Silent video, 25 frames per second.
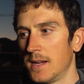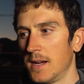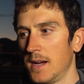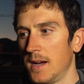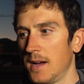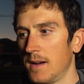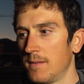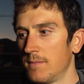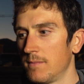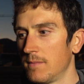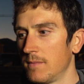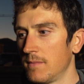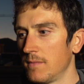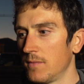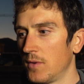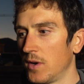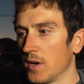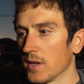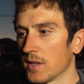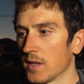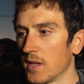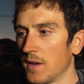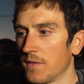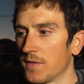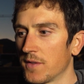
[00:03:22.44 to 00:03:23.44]

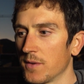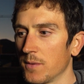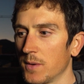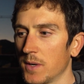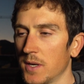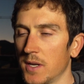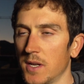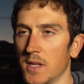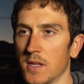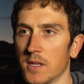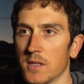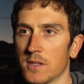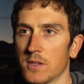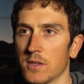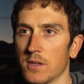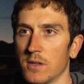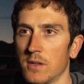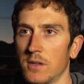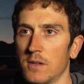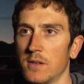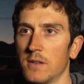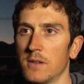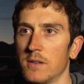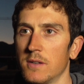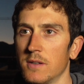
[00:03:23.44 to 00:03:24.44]
I'd love to win another
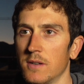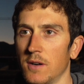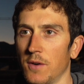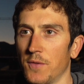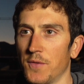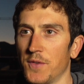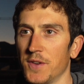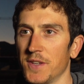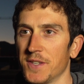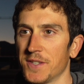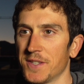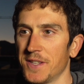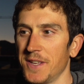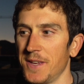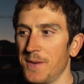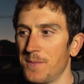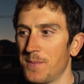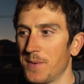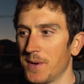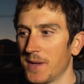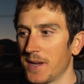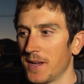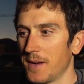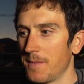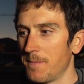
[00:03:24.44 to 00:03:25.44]
Tour, obviously,
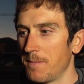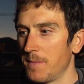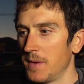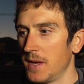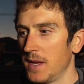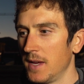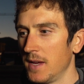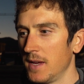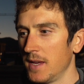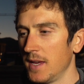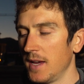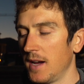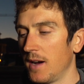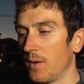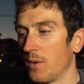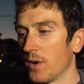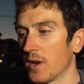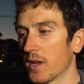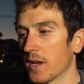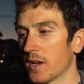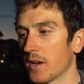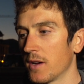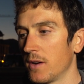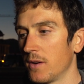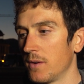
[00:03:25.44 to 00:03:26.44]
but I
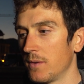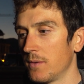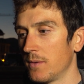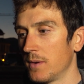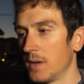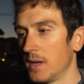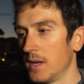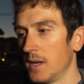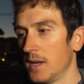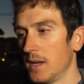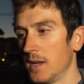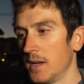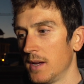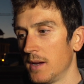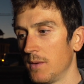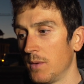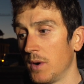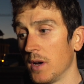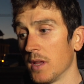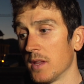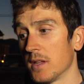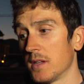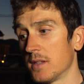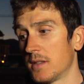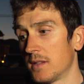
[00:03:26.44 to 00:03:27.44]
want to go,
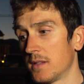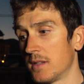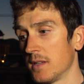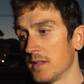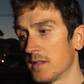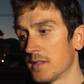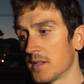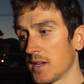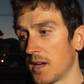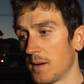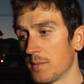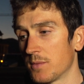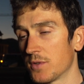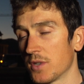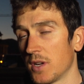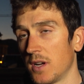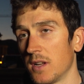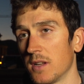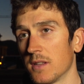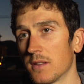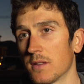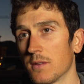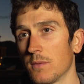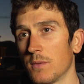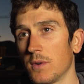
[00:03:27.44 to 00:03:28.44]
the time
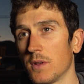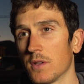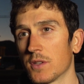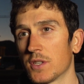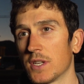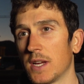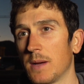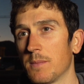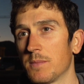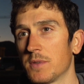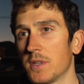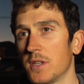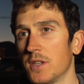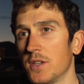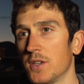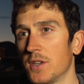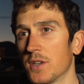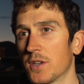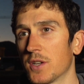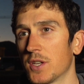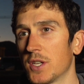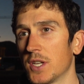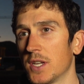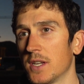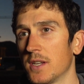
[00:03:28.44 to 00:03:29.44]
trial at the World Champs in
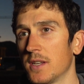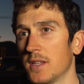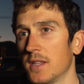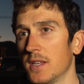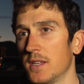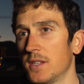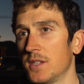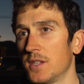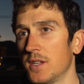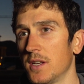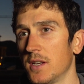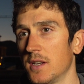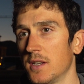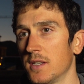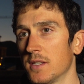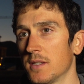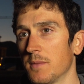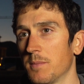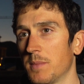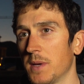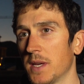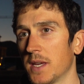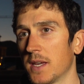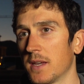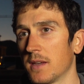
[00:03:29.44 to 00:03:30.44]
Yorkshire this year is
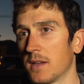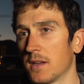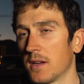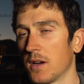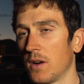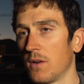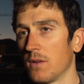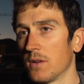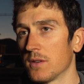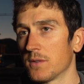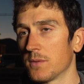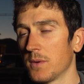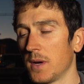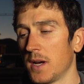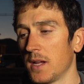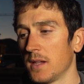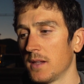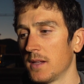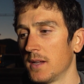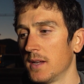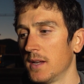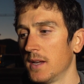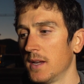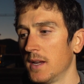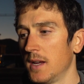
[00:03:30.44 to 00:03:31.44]
a big goal as
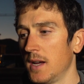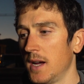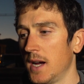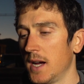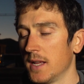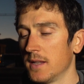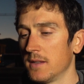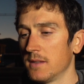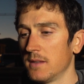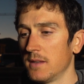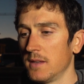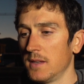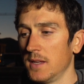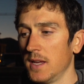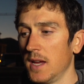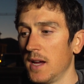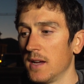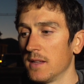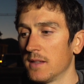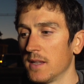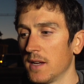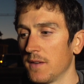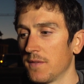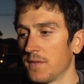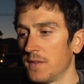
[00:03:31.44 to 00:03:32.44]
well, and
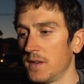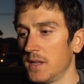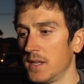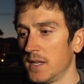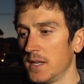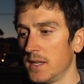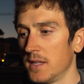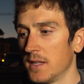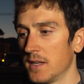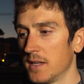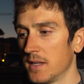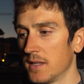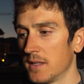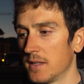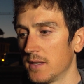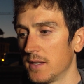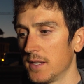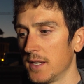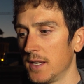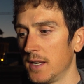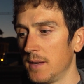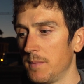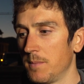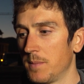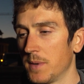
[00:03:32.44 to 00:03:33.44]
yeah, definitely
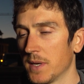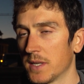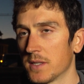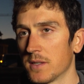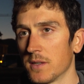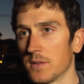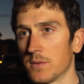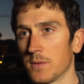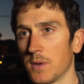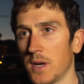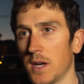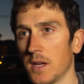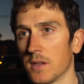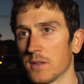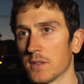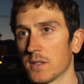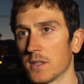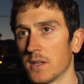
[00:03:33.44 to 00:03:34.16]
the Olympics as well.